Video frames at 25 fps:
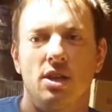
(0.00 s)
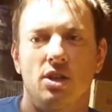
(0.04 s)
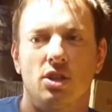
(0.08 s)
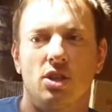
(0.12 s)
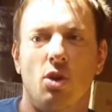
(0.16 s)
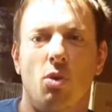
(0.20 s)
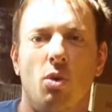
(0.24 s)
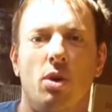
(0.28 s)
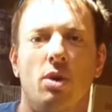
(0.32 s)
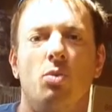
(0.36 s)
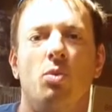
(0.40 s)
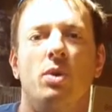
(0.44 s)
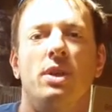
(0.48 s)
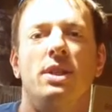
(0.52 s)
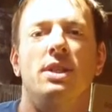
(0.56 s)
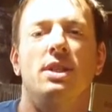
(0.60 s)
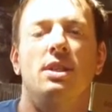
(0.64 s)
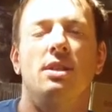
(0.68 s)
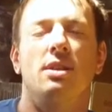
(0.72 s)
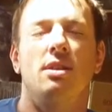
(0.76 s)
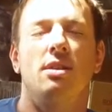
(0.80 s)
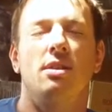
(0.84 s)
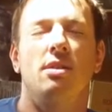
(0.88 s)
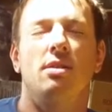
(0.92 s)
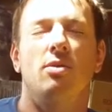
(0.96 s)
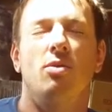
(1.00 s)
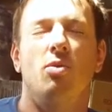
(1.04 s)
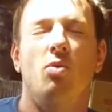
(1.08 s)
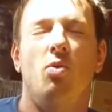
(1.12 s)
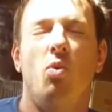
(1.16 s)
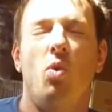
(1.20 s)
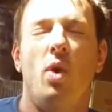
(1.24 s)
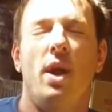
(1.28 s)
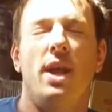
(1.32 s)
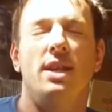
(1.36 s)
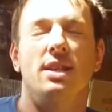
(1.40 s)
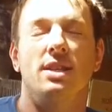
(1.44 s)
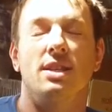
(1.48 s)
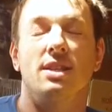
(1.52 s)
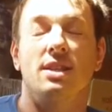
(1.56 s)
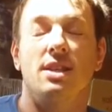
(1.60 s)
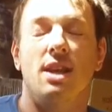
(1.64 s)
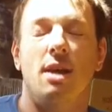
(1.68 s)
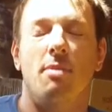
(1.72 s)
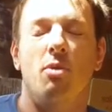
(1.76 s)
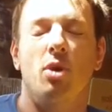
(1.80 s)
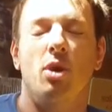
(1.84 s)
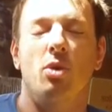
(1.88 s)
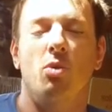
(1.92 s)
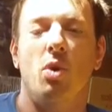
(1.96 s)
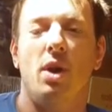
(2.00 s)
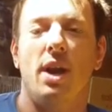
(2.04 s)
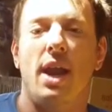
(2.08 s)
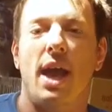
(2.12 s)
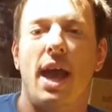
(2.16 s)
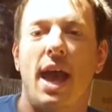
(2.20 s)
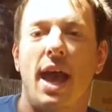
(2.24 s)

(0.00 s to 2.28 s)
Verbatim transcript: So when when when someone would